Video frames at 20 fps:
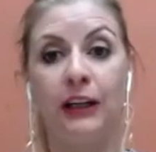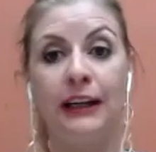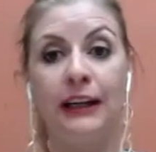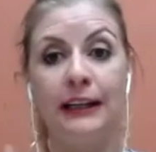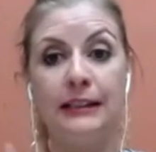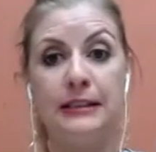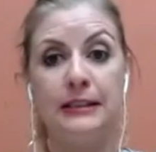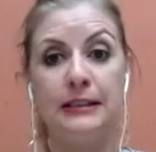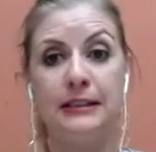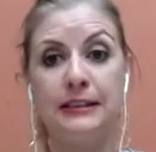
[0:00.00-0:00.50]

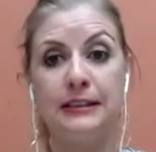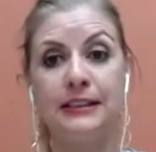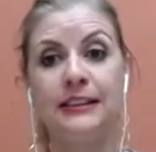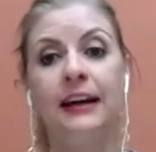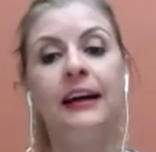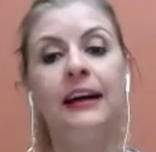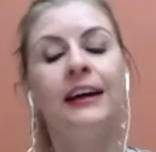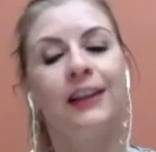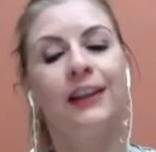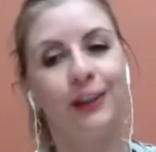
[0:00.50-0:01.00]
quickly.
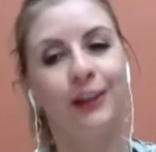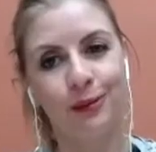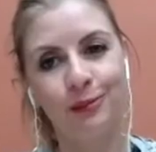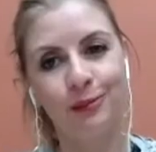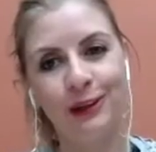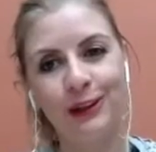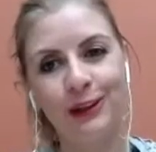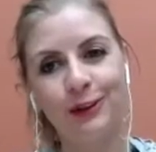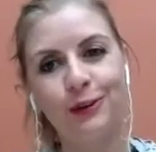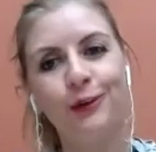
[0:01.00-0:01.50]
You can
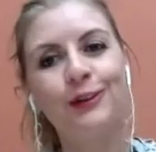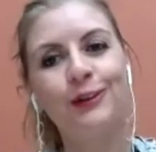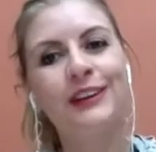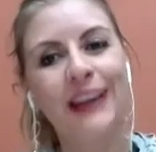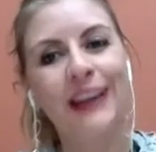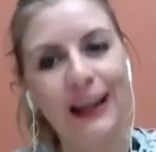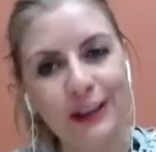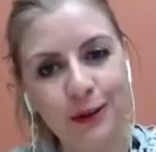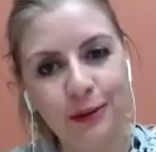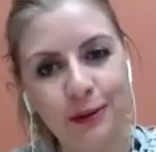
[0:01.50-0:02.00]
be in court
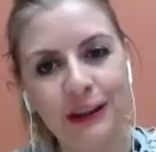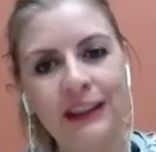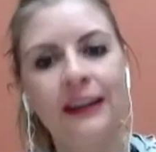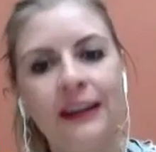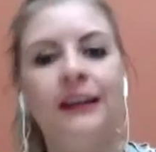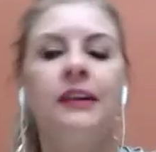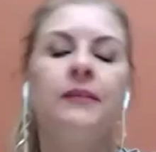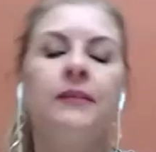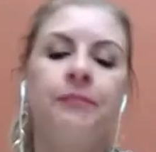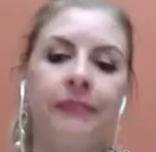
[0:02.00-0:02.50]
that quick,
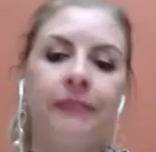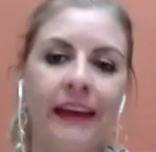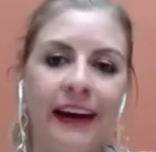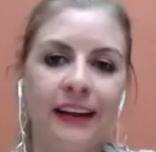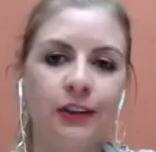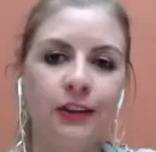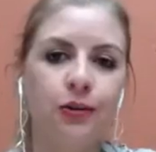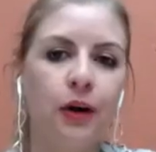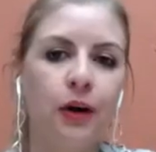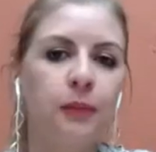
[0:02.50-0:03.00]

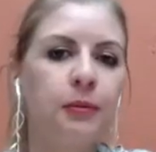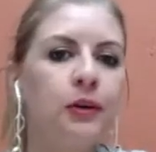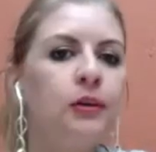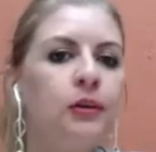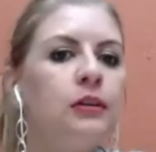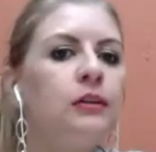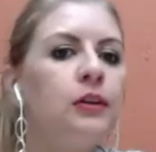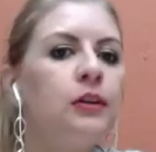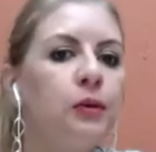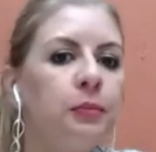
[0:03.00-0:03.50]
and
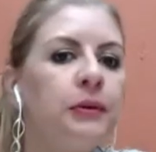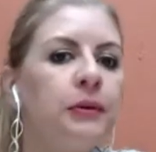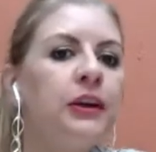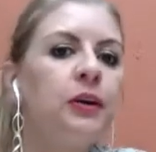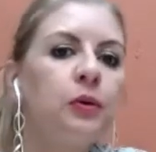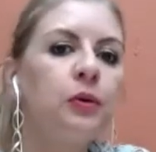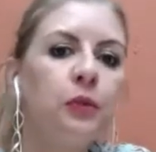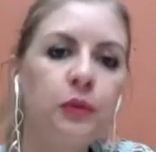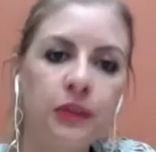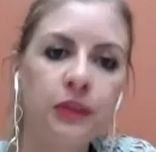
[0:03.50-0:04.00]
tribunal, you'll be
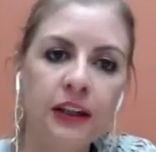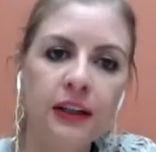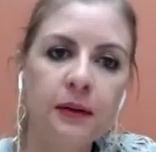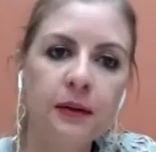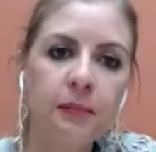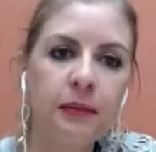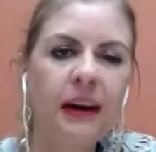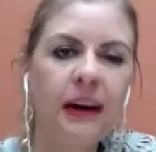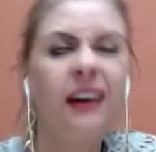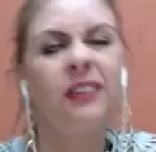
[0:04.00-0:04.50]
in court in
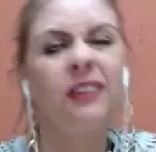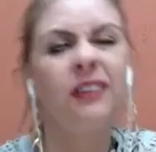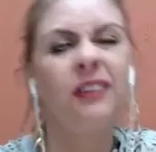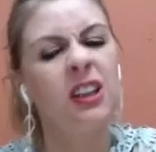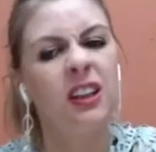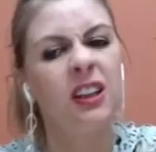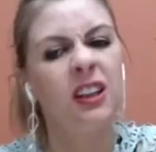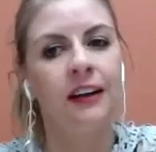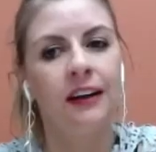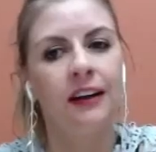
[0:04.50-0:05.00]
about
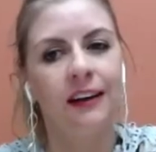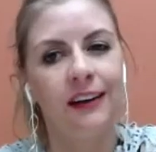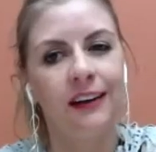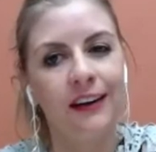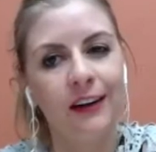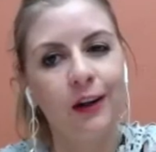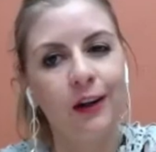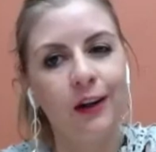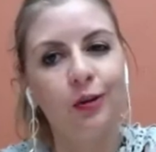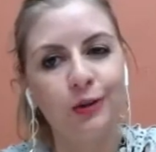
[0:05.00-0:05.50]

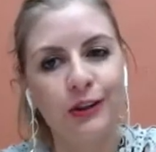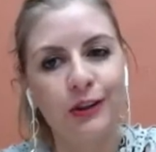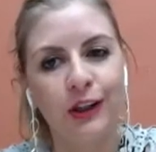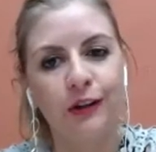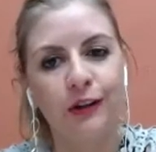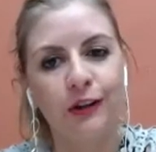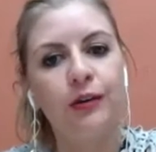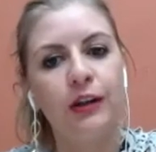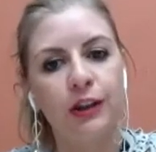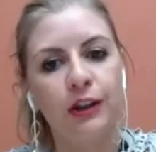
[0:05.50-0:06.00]
uh, also
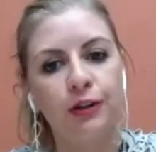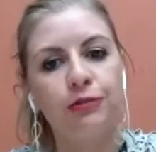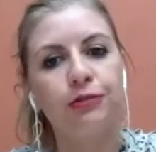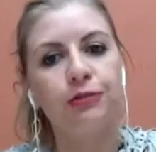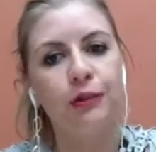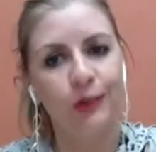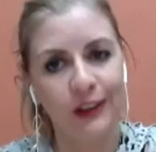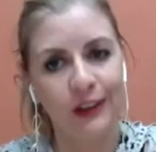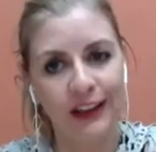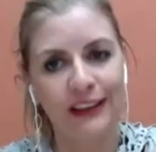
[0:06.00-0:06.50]
three to
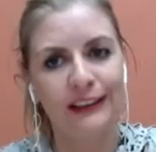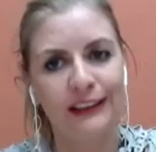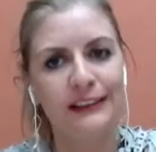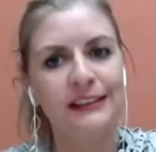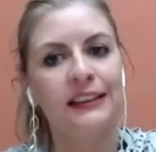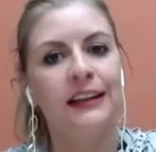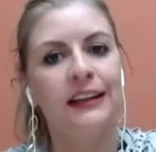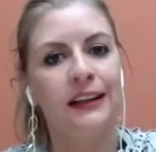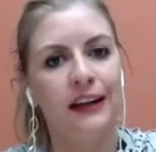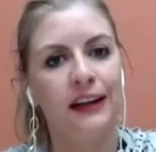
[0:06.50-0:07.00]
four
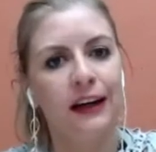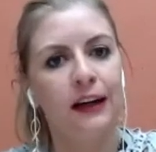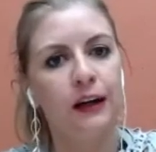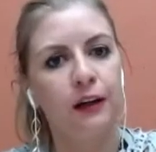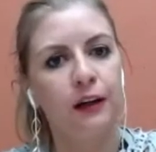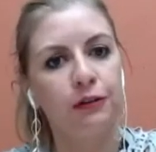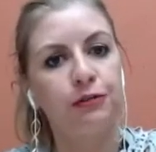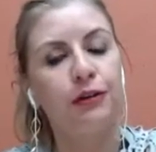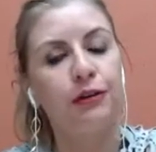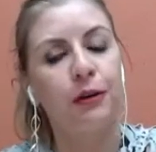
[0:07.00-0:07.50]
days
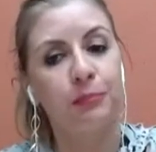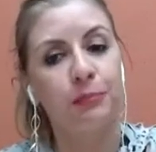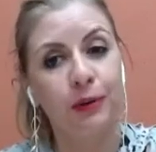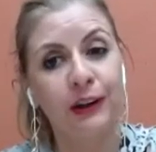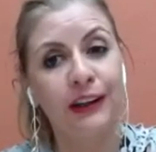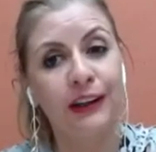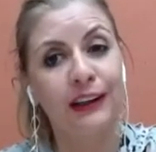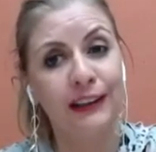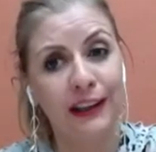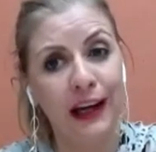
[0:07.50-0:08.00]
uh, from
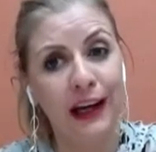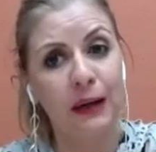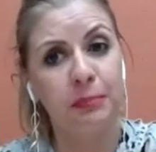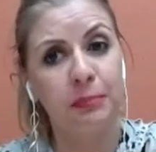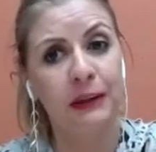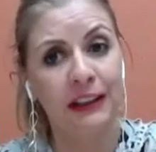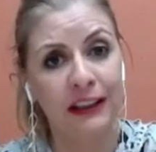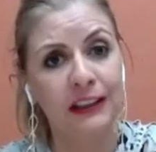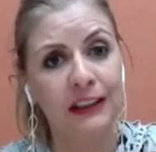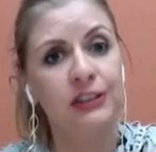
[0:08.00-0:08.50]
bringing the
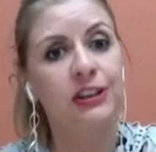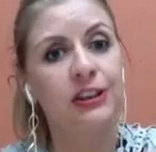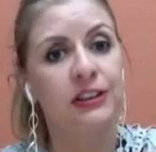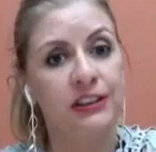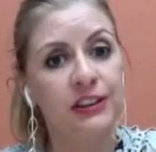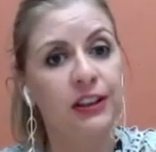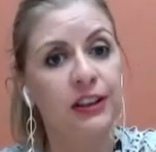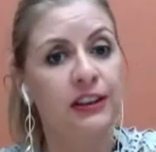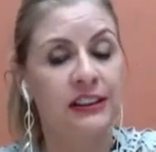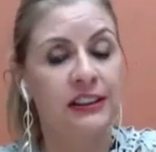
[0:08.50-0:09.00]
application.
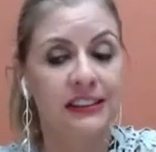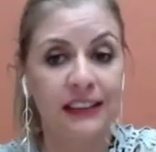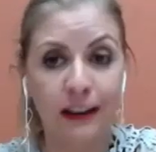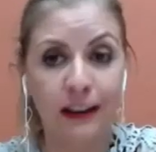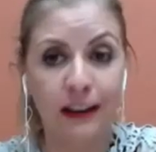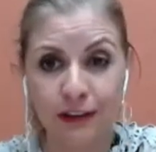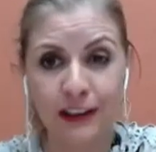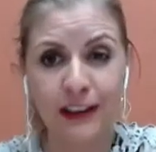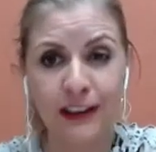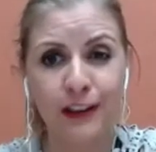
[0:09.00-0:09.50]
So it's
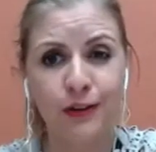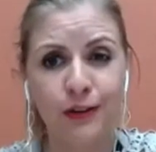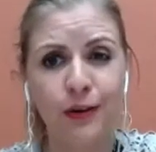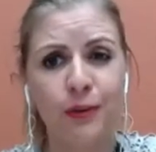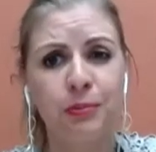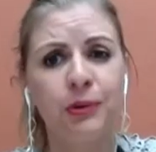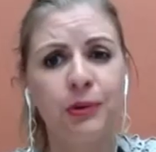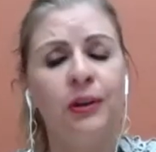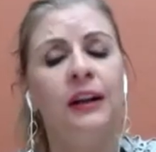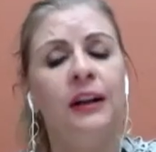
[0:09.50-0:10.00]
definitely
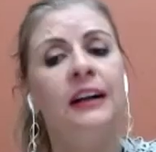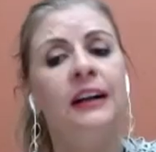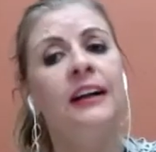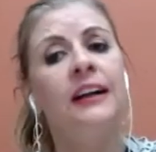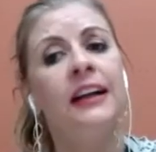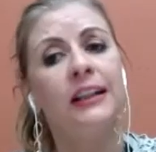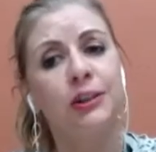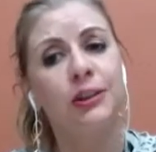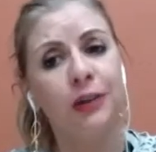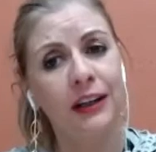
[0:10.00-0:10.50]
doable.
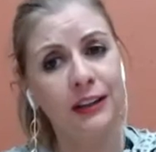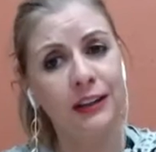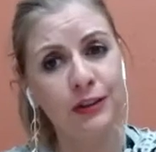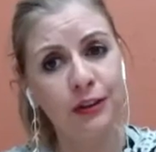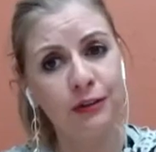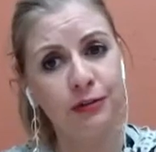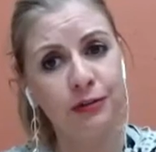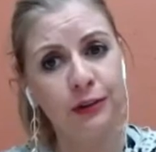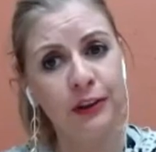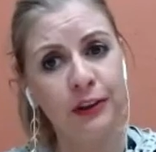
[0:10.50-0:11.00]
Try
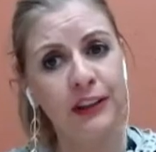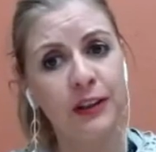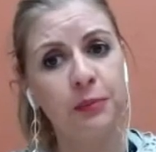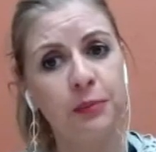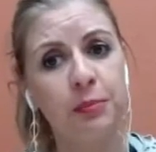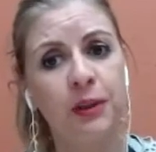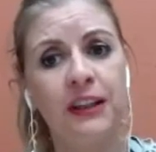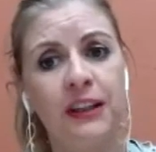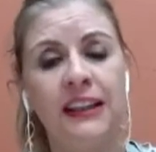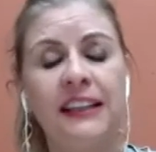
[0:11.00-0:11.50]
to avoid the
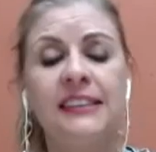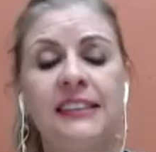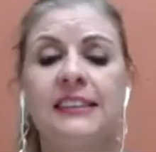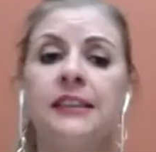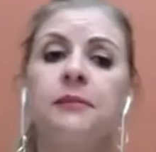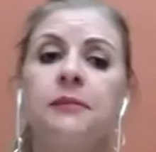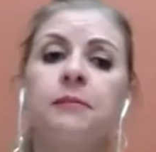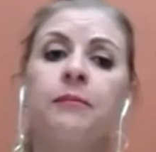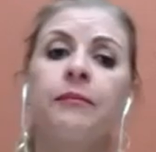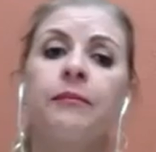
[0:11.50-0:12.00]
police.
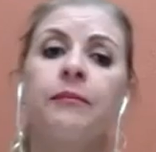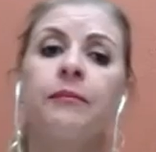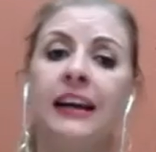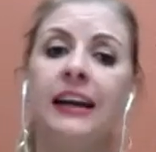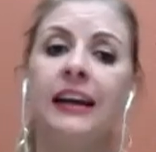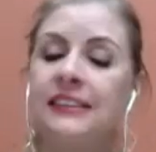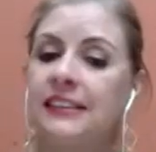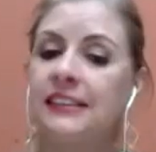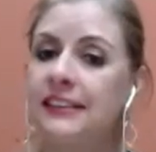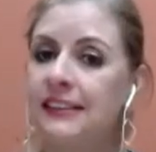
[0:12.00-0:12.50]

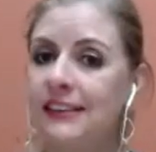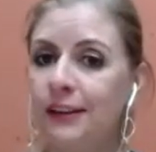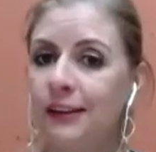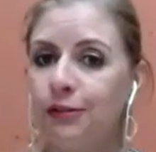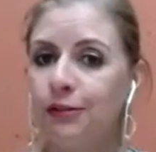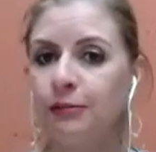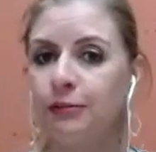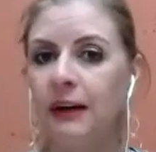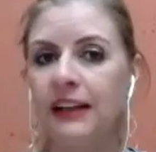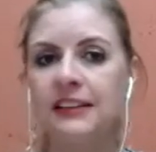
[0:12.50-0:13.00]
It's a
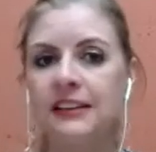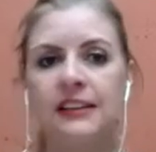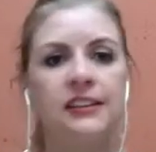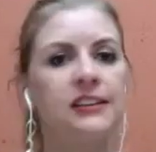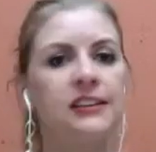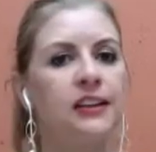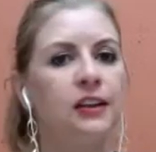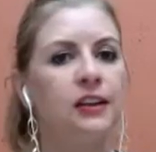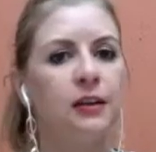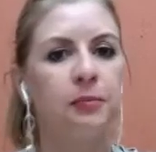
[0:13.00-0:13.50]
civil matter,
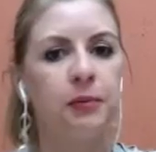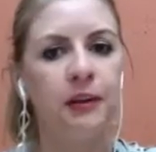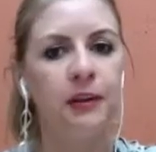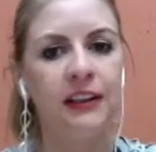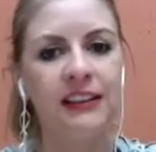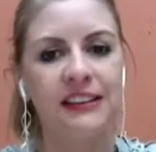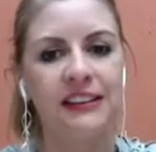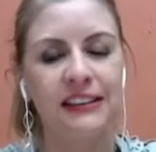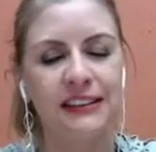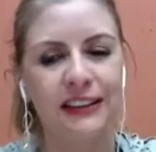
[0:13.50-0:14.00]
so the
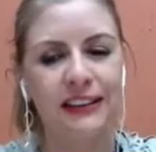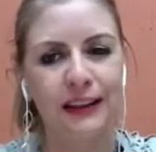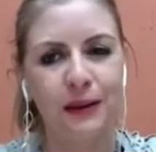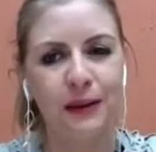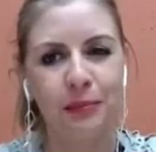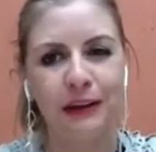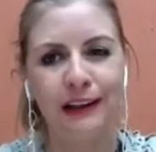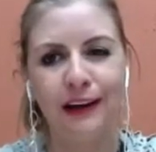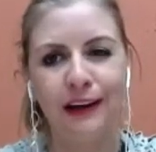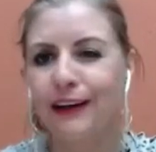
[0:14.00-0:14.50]
police is going to
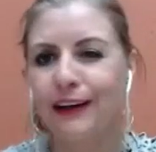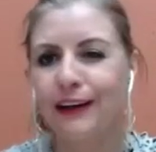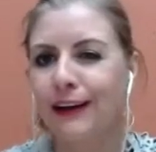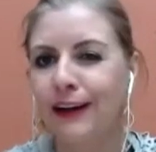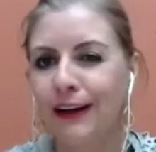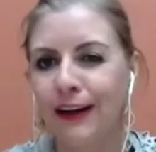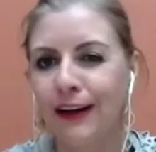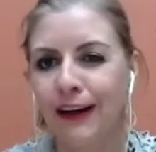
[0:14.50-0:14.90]
be like,